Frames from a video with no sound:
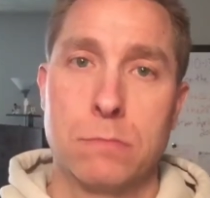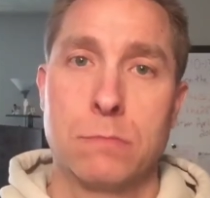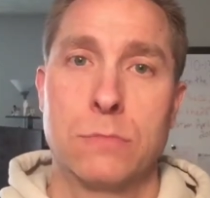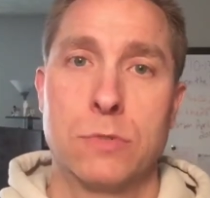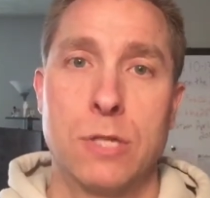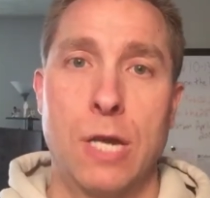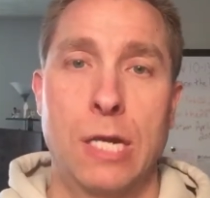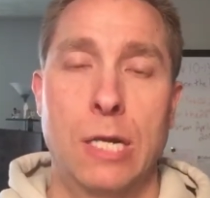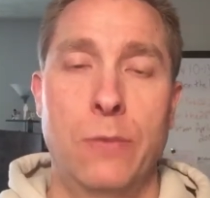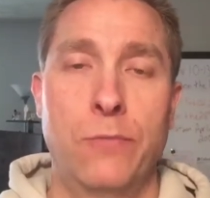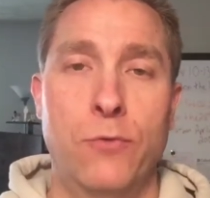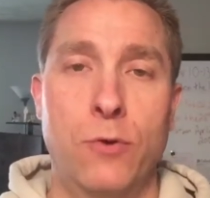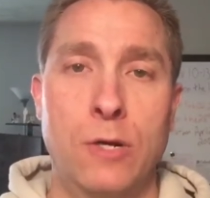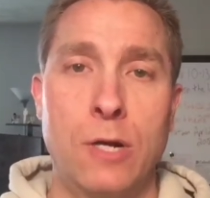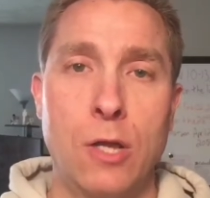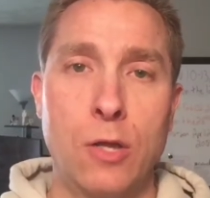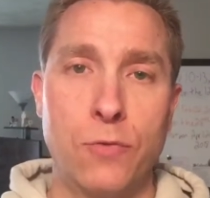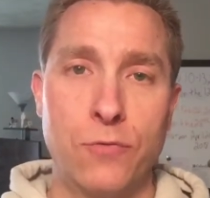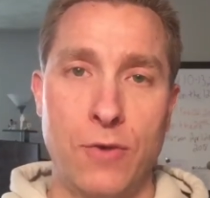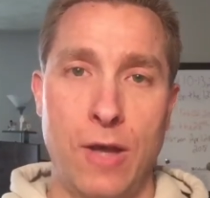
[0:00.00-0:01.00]
Signed up for
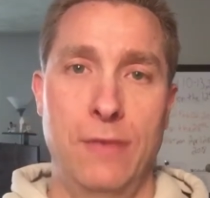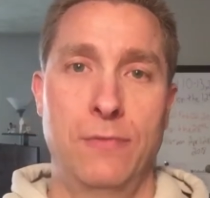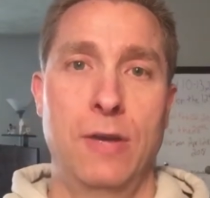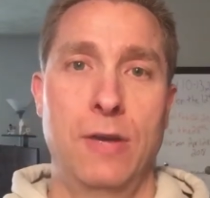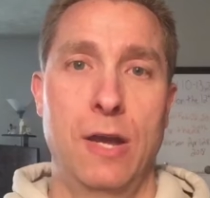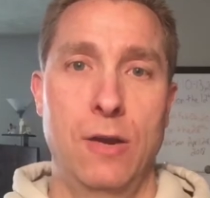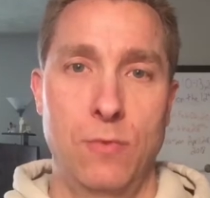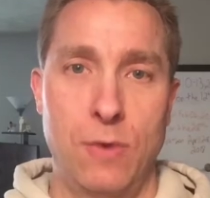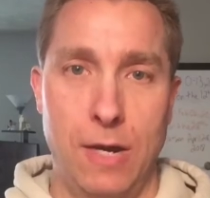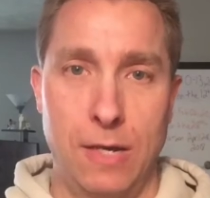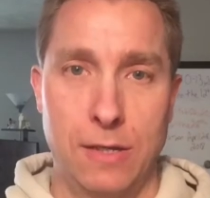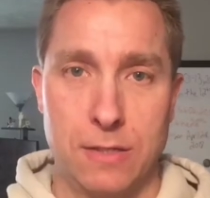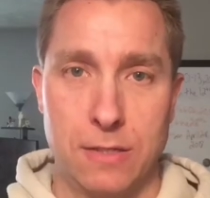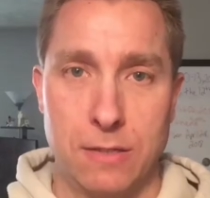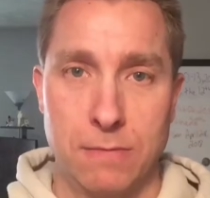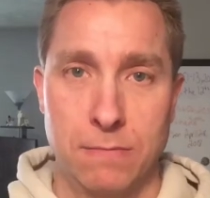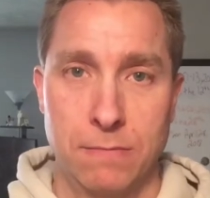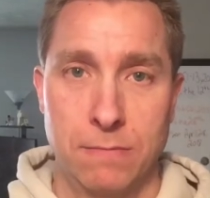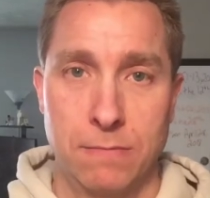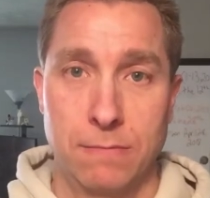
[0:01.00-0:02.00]
another 5K
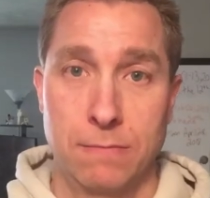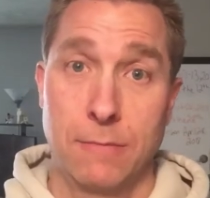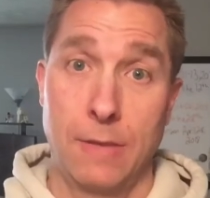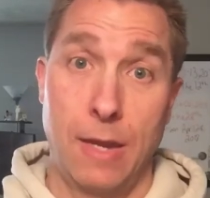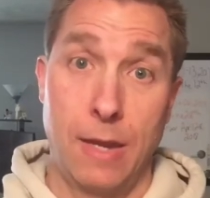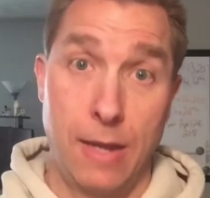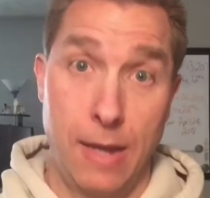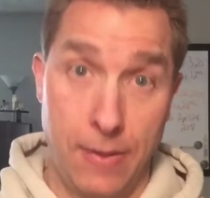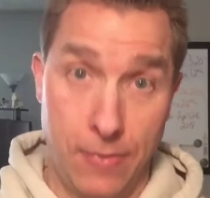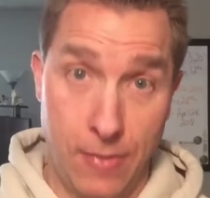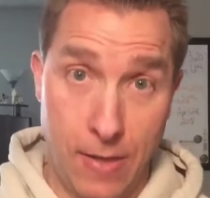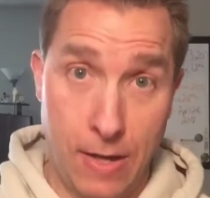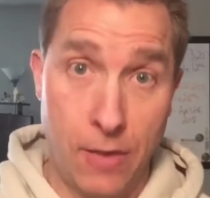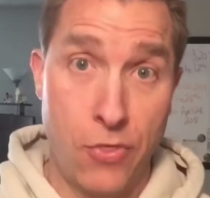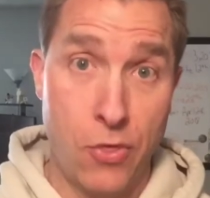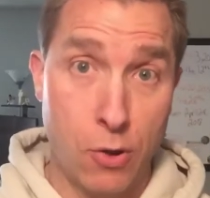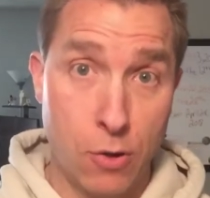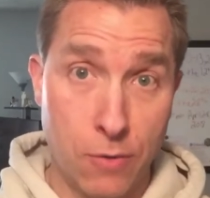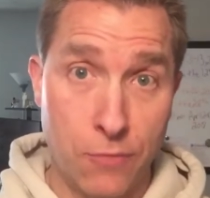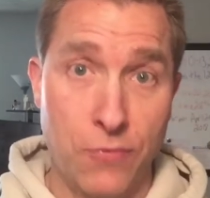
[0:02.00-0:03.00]
race, and then a
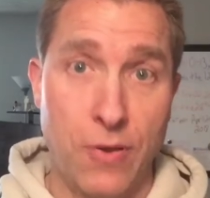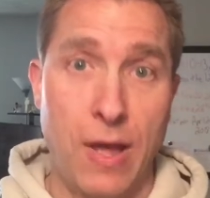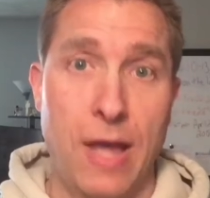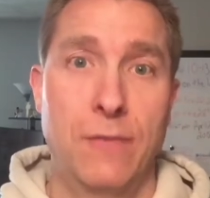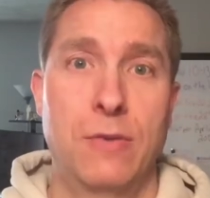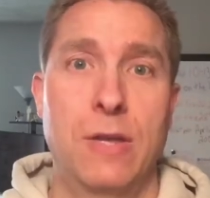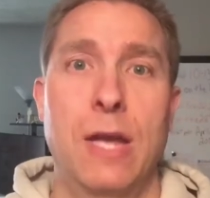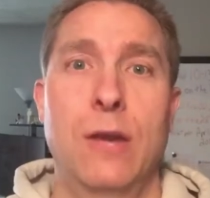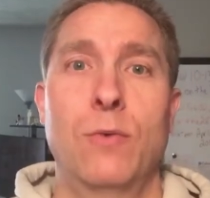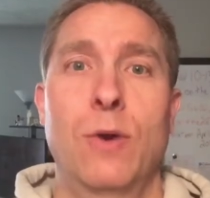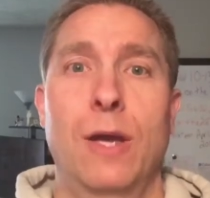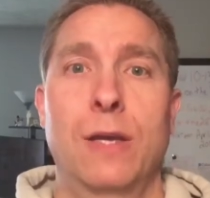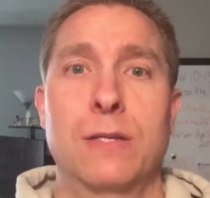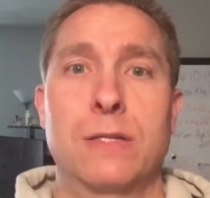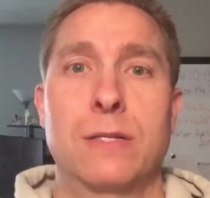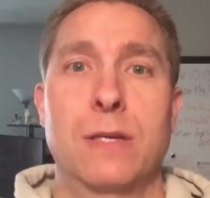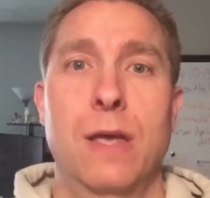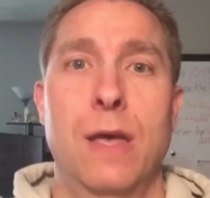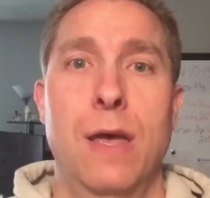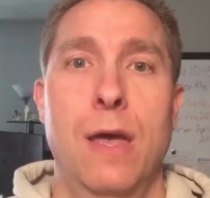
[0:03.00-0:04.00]
third 5K
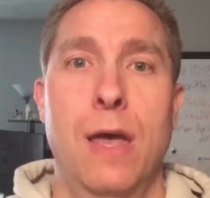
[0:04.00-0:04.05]
race.